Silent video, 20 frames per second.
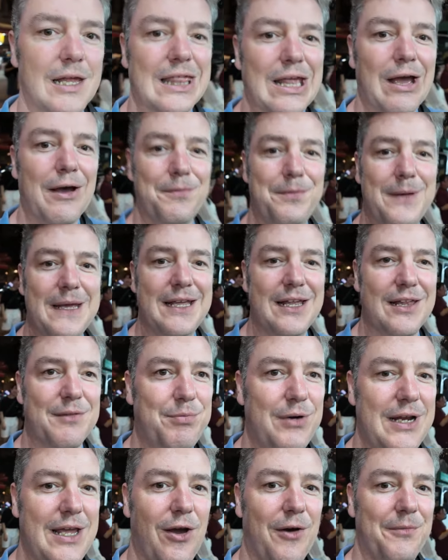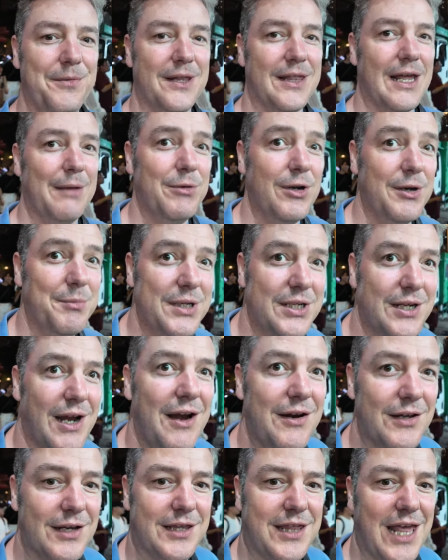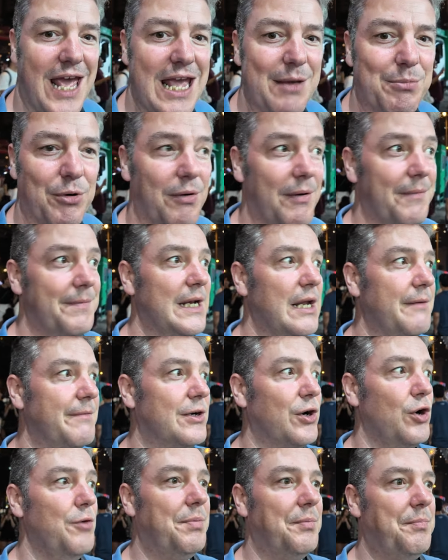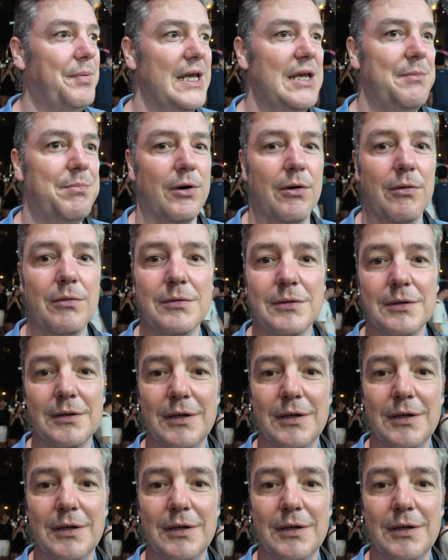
So I think it's pretty obvious I'm going to be sharing a table with another group of people.